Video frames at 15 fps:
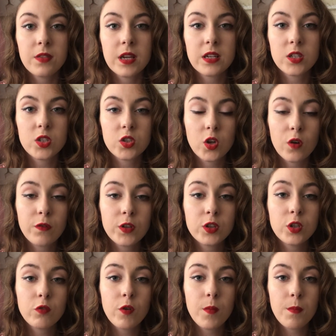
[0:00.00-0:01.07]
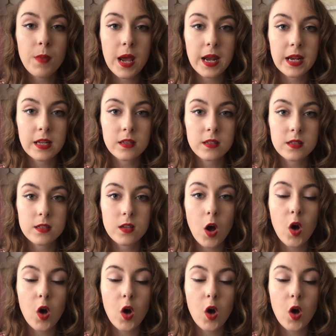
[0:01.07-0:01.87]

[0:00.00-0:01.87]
they discovered the remains